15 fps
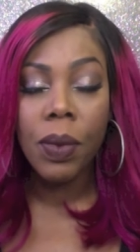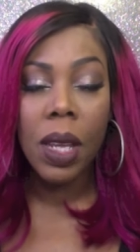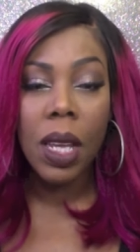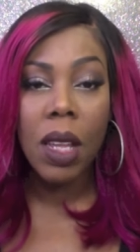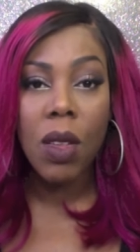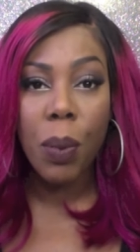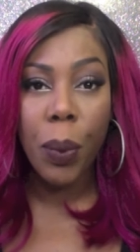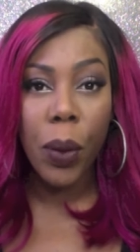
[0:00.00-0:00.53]

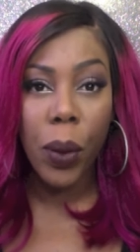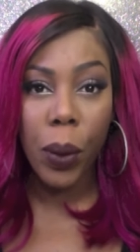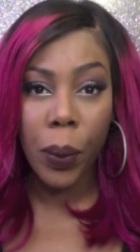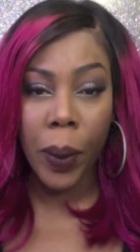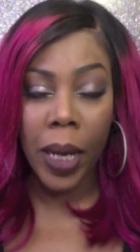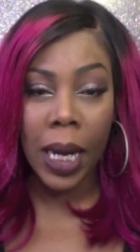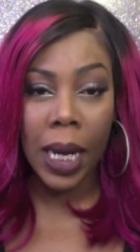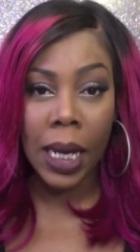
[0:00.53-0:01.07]
It's put
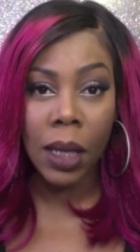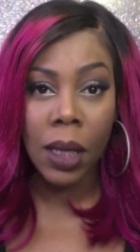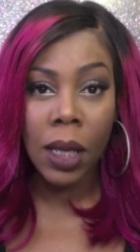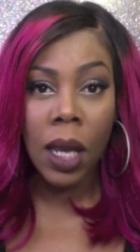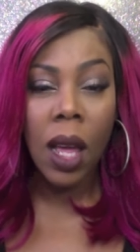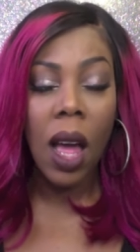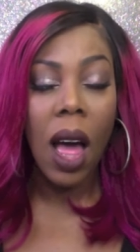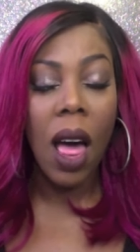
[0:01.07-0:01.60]
away,
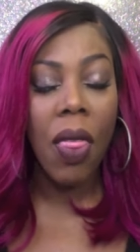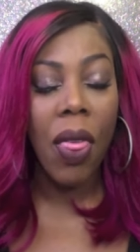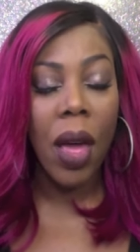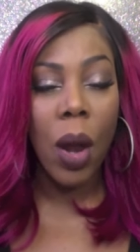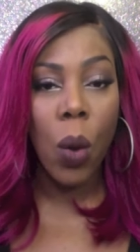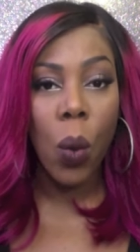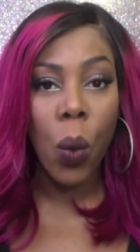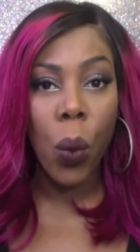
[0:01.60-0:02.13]
and
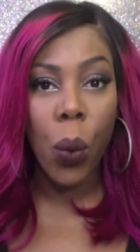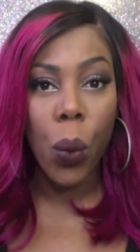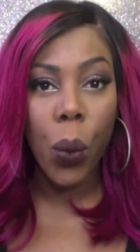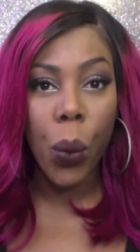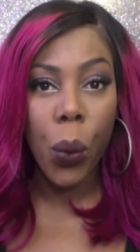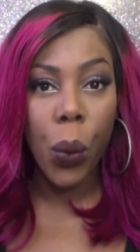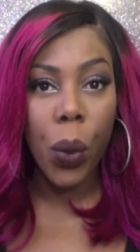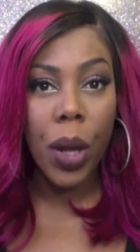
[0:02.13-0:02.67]
then
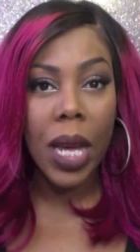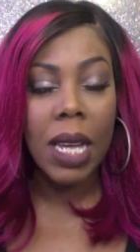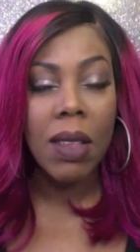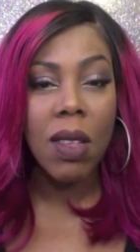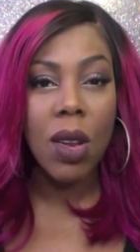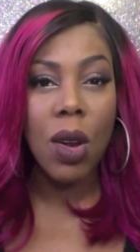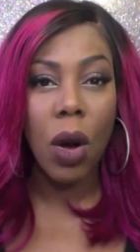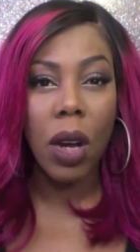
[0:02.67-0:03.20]

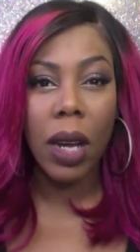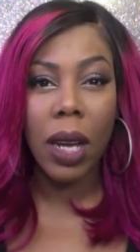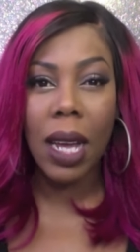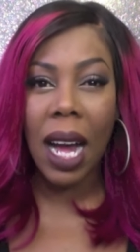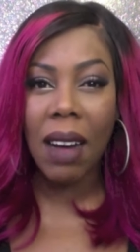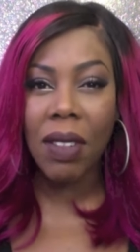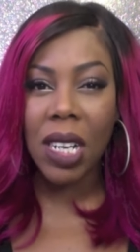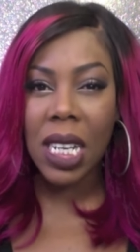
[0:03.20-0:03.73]
it's not
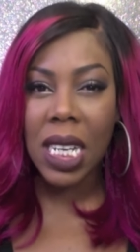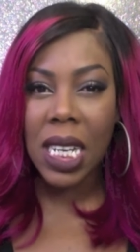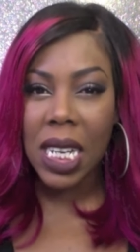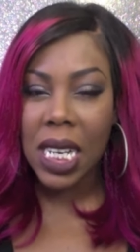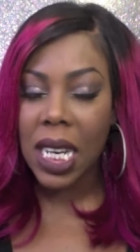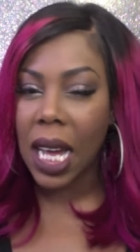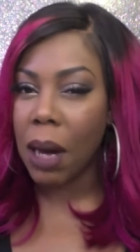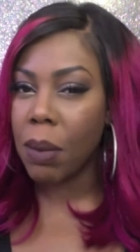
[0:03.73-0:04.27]
having
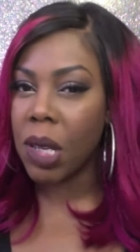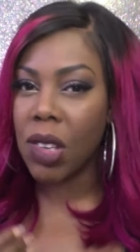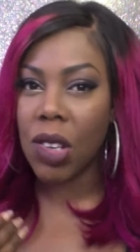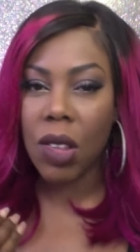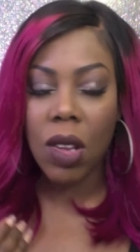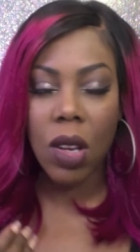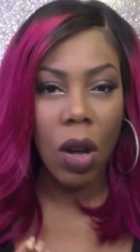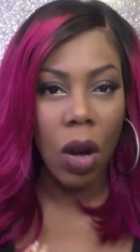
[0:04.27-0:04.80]
heat damage,
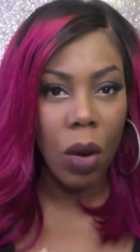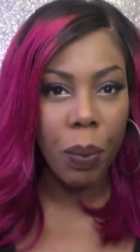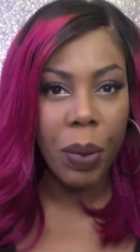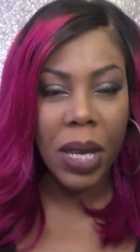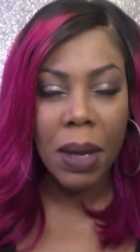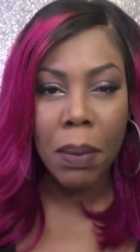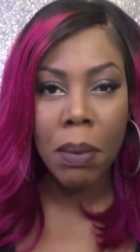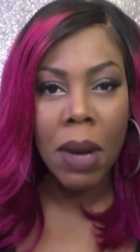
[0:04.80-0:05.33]
it's not
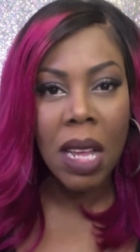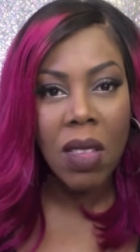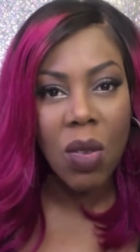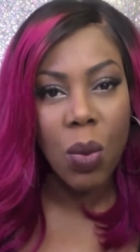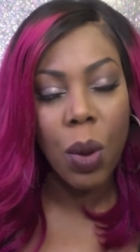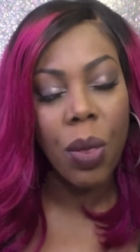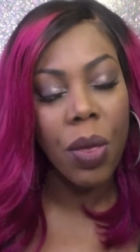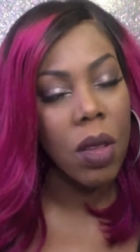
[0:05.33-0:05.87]
being messed
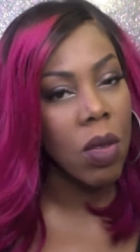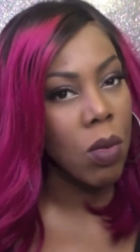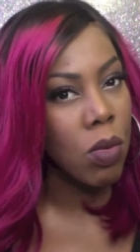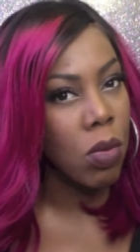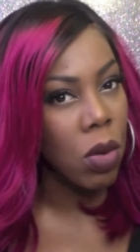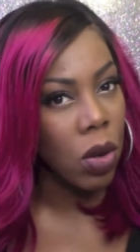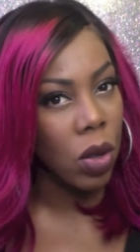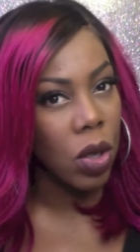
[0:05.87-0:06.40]
with as
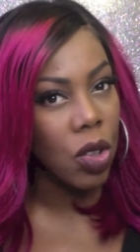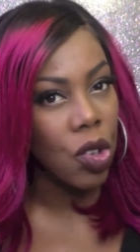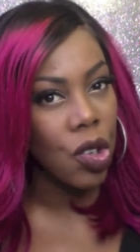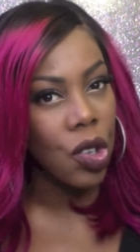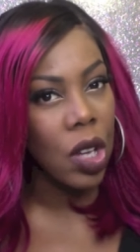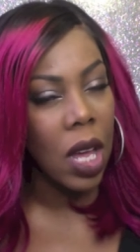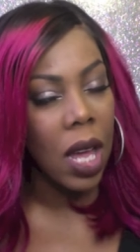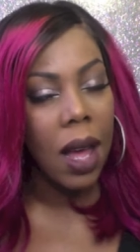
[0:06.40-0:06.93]
much
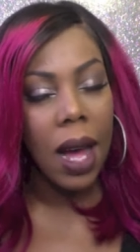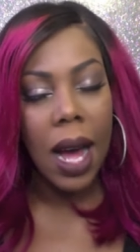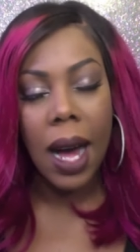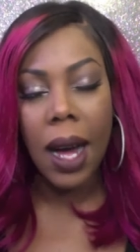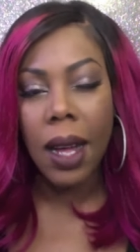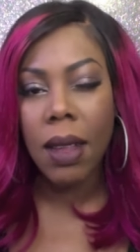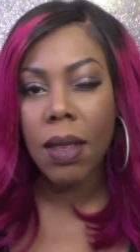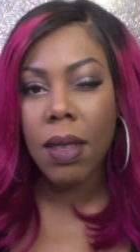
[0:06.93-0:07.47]

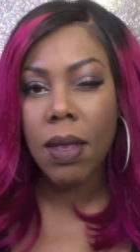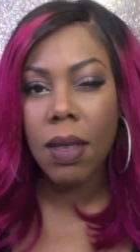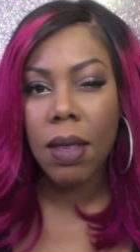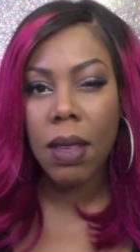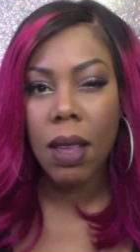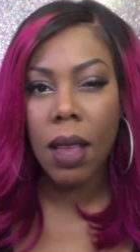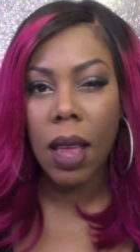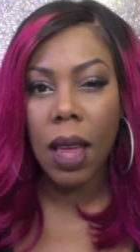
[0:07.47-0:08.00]
as
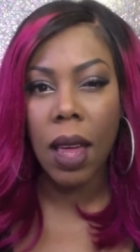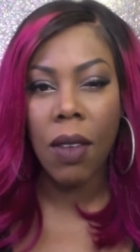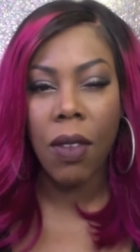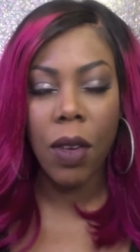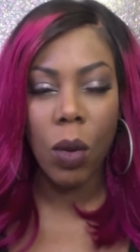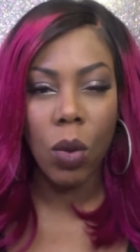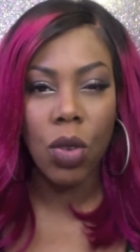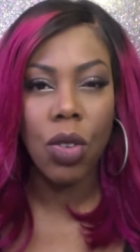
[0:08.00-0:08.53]
if
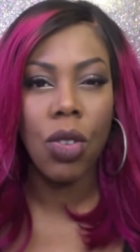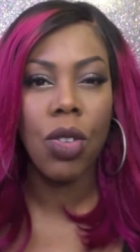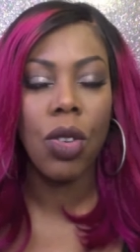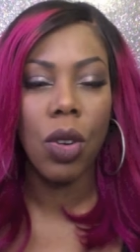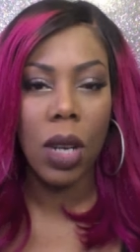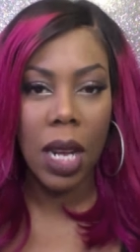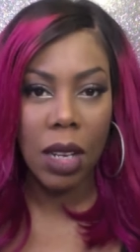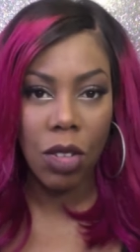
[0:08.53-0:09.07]
it was just
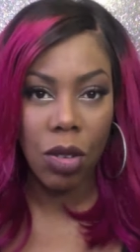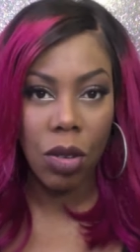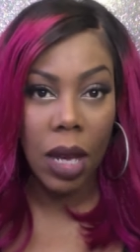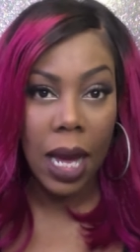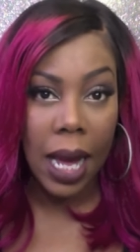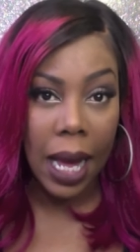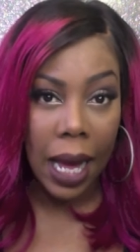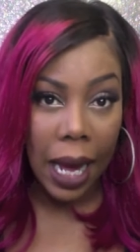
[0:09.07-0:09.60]
your natural
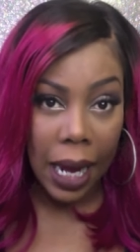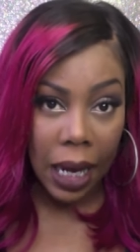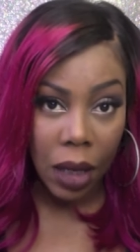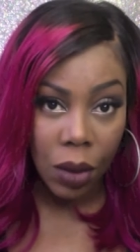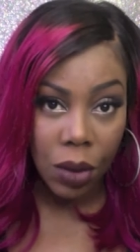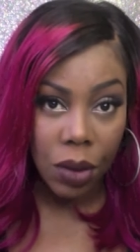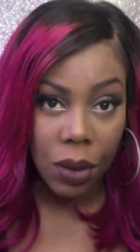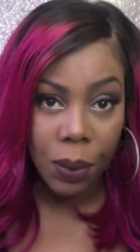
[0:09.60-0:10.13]
hair
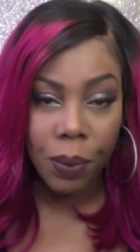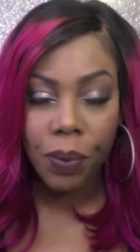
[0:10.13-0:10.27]
out.